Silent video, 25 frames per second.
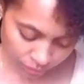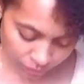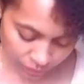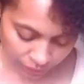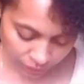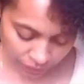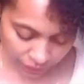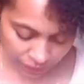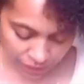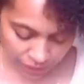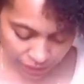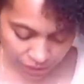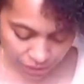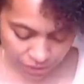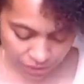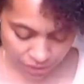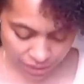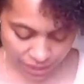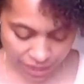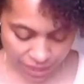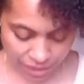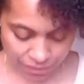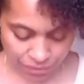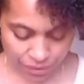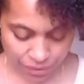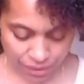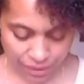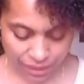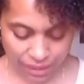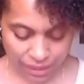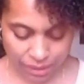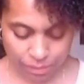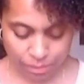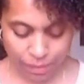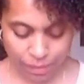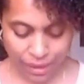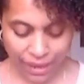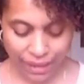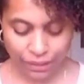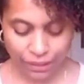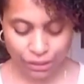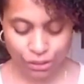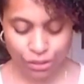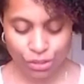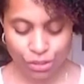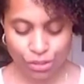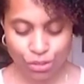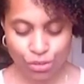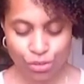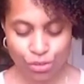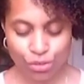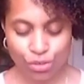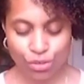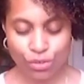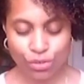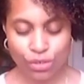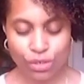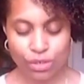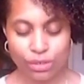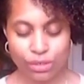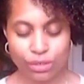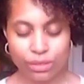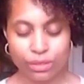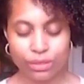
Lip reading: and then you're going to have your head back to neutral.